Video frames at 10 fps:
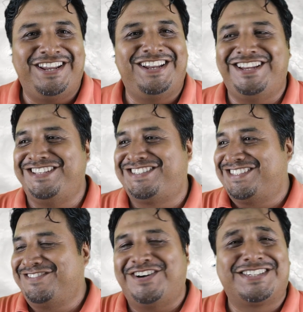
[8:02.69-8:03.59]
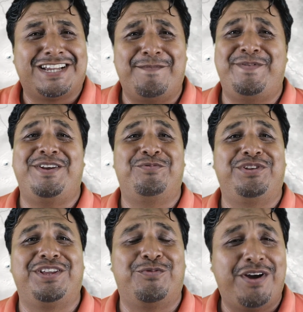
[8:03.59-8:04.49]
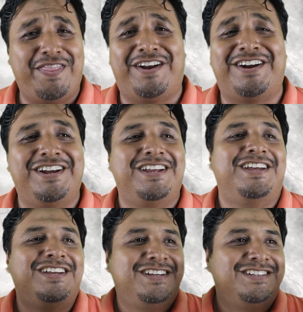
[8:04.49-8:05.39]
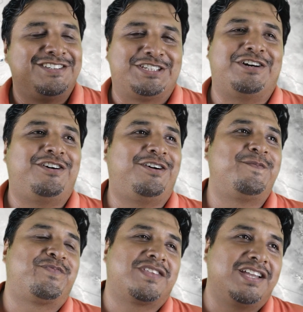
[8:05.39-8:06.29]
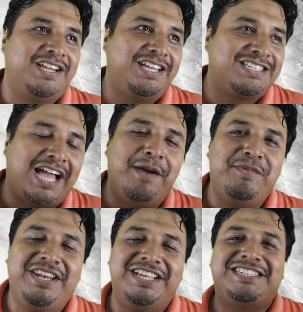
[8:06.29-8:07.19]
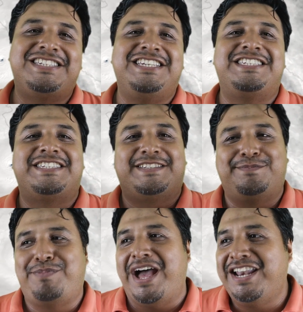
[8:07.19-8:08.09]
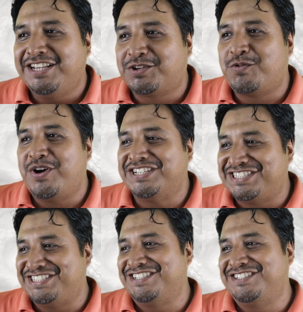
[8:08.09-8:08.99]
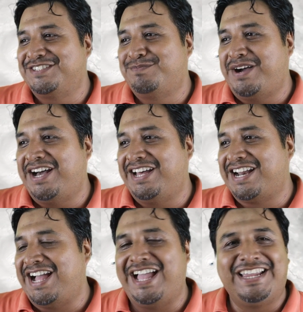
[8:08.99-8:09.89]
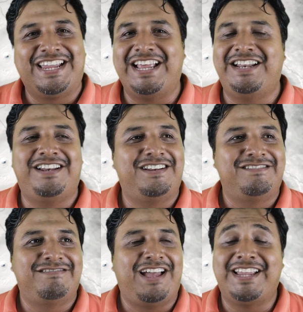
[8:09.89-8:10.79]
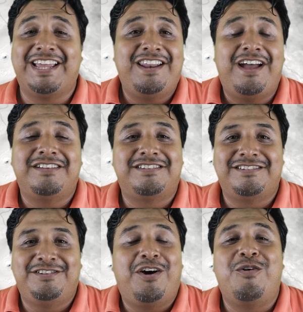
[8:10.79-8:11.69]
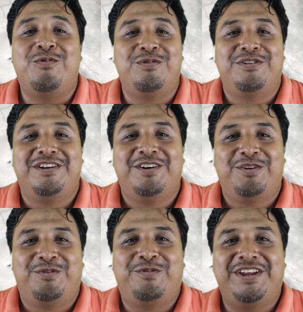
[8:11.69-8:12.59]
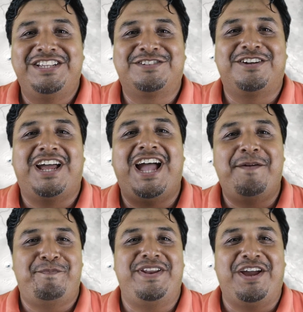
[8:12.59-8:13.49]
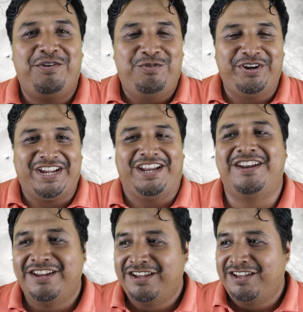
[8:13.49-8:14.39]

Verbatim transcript: It's what's happening with the weather. So it's I mean it's it's valid questions, but I can. I cannot know when it's going to happen, a hurricane.